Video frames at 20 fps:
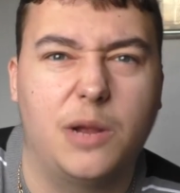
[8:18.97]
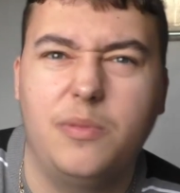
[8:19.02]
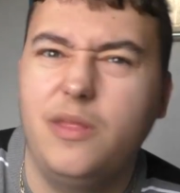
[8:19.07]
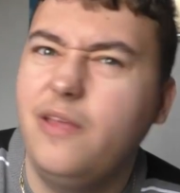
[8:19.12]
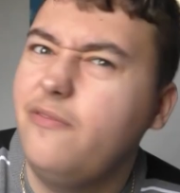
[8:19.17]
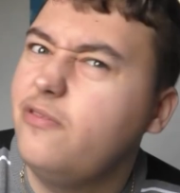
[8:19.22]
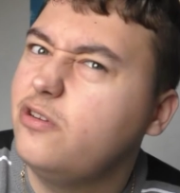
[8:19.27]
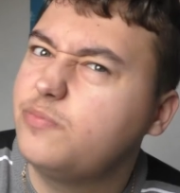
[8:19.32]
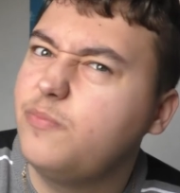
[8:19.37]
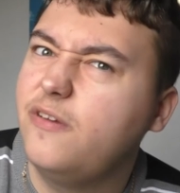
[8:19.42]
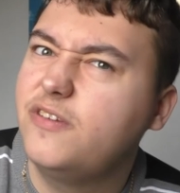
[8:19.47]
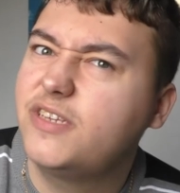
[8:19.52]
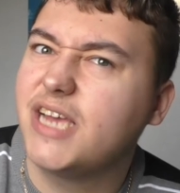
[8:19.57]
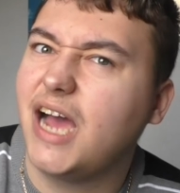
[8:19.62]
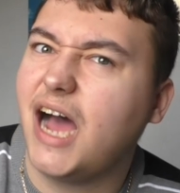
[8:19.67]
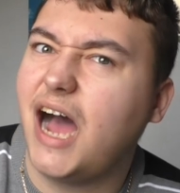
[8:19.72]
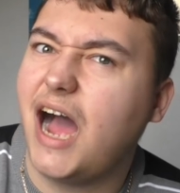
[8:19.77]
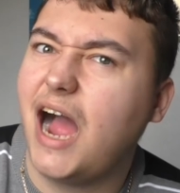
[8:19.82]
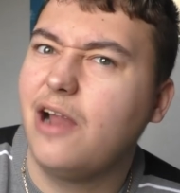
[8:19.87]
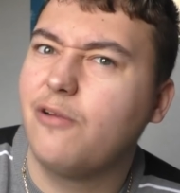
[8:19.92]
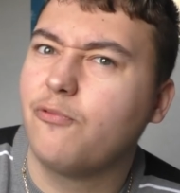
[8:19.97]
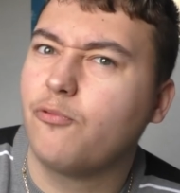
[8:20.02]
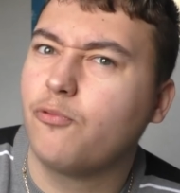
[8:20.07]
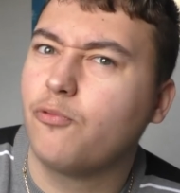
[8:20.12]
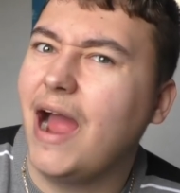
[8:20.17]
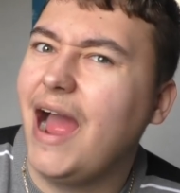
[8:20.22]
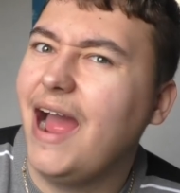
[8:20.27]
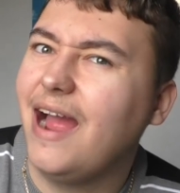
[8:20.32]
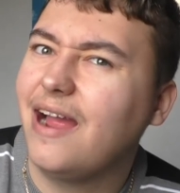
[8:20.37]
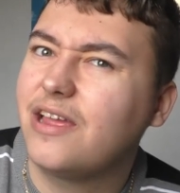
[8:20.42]
I believe it was moved to
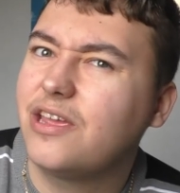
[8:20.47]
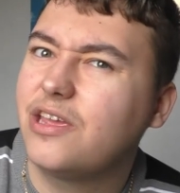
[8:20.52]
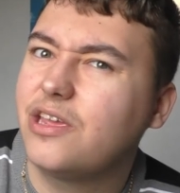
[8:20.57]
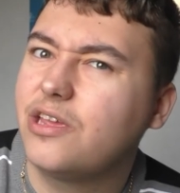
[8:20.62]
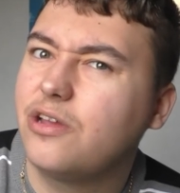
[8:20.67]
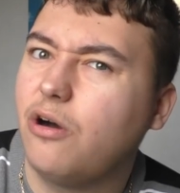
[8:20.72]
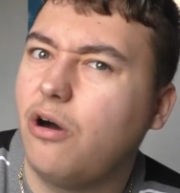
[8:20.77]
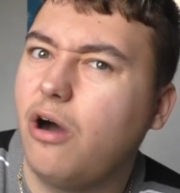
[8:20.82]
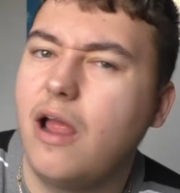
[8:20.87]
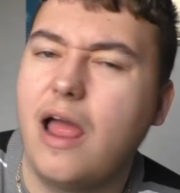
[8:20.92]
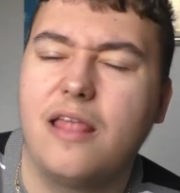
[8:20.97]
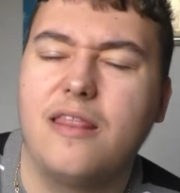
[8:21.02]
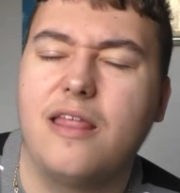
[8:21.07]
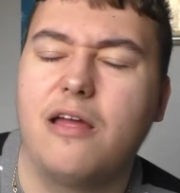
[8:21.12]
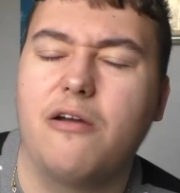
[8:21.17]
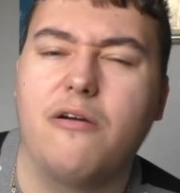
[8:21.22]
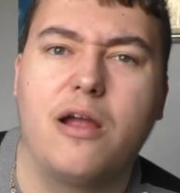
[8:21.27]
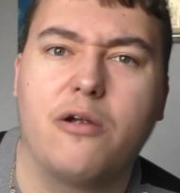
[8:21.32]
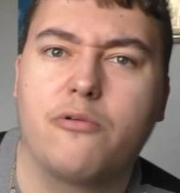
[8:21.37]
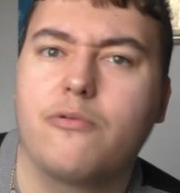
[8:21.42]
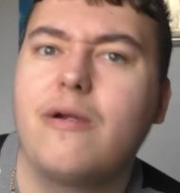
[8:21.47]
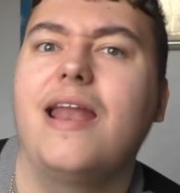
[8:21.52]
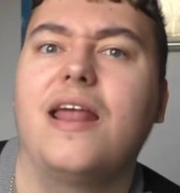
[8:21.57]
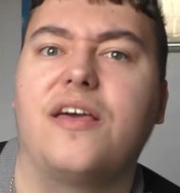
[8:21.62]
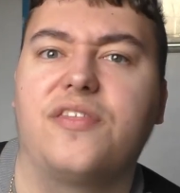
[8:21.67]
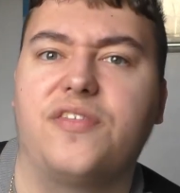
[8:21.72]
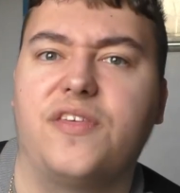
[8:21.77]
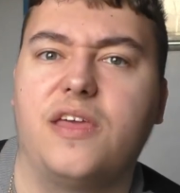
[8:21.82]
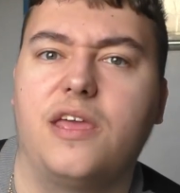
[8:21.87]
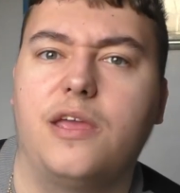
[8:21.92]
Iraq, or uh, no, Iran,
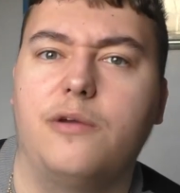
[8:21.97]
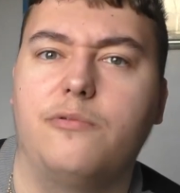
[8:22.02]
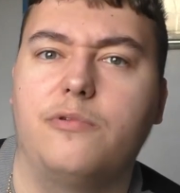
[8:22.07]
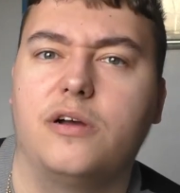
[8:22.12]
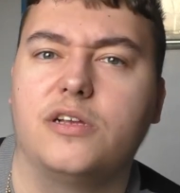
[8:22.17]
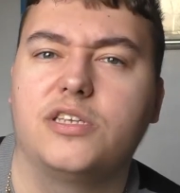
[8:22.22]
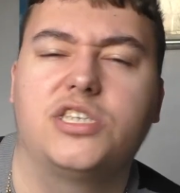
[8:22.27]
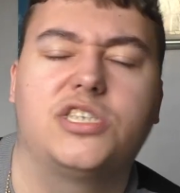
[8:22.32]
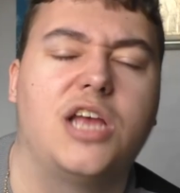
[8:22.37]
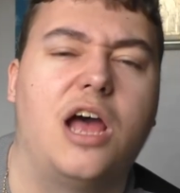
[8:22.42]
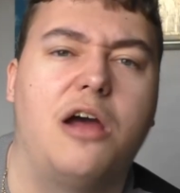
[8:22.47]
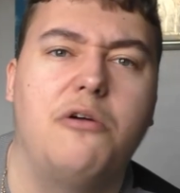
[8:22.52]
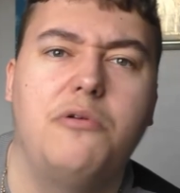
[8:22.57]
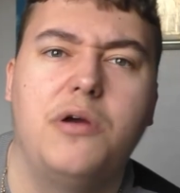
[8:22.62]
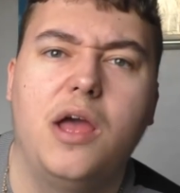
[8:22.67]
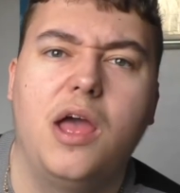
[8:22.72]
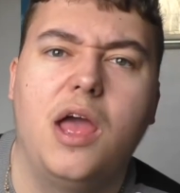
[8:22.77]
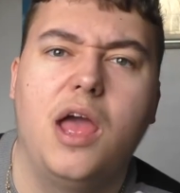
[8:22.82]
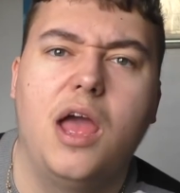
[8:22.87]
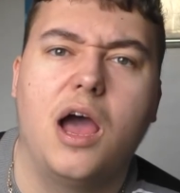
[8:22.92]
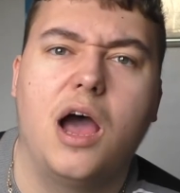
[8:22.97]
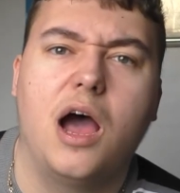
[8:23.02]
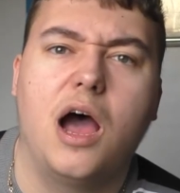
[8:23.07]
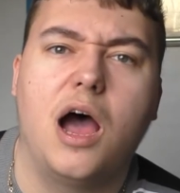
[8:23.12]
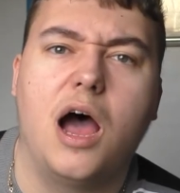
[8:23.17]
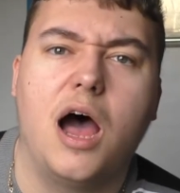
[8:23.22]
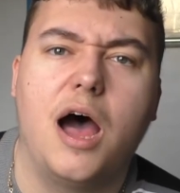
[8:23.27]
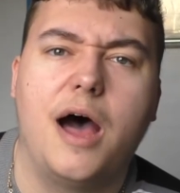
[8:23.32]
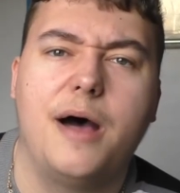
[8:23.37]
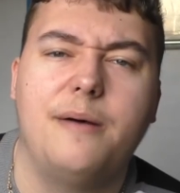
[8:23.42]
I think it was. So,
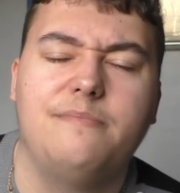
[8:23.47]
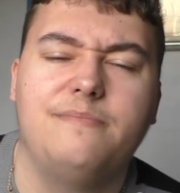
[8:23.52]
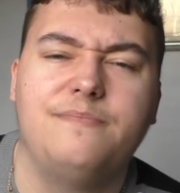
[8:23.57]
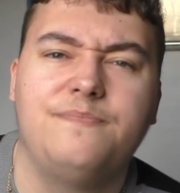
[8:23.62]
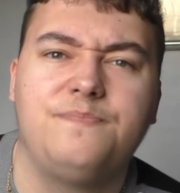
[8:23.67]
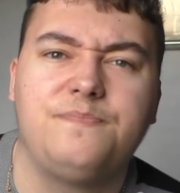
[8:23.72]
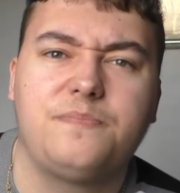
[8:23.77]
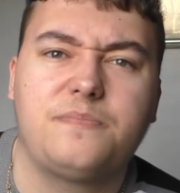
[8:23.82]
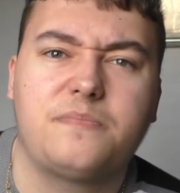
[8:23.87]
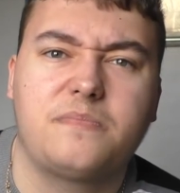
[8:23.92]
um,